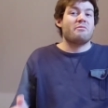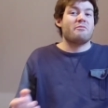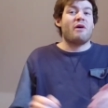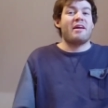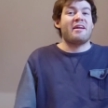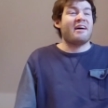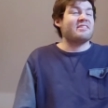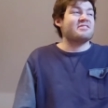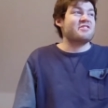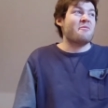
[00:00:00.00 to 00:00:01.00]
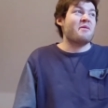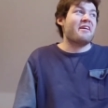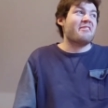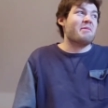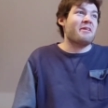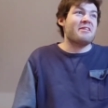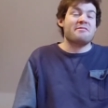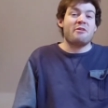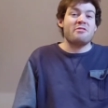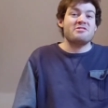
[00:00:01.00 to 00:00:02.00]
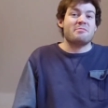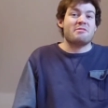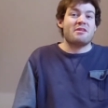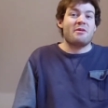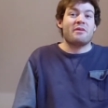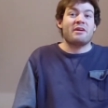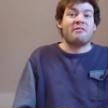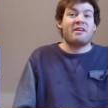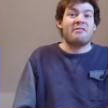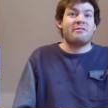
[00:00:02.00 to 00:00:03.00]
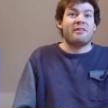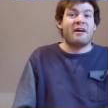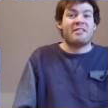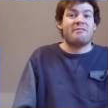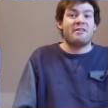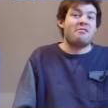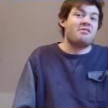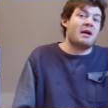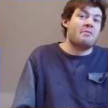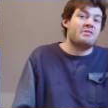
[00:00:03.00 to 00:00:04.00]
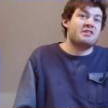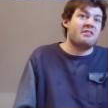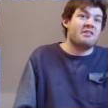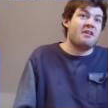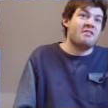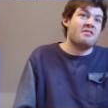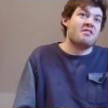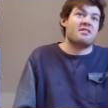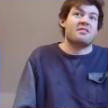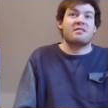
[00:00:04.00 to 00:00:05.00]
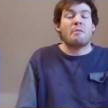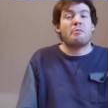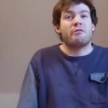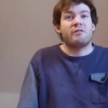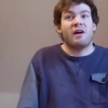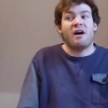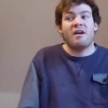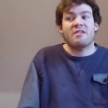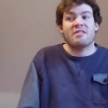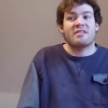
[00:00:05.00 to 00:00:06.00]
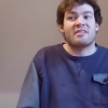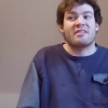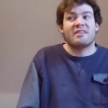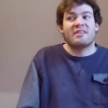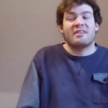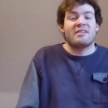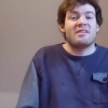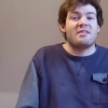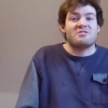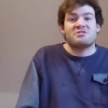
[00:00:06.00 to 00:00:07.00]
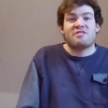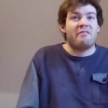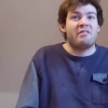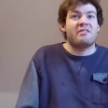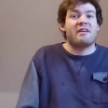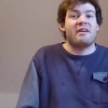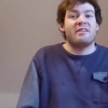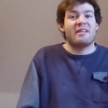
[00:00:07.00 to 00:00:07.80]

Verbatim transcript: why not show my experience of ownership? So get ready for lots of videos that come to G R Yaris and a couple of vlogs and, you know, just traveling around,